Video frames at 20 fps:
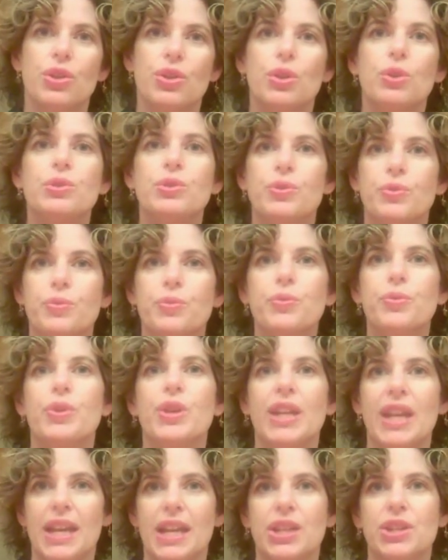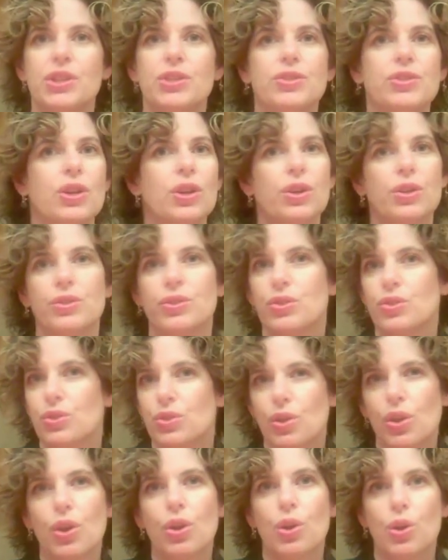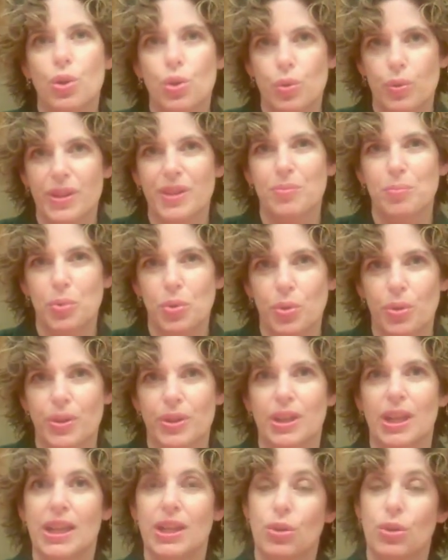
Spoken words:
those free agents are so important,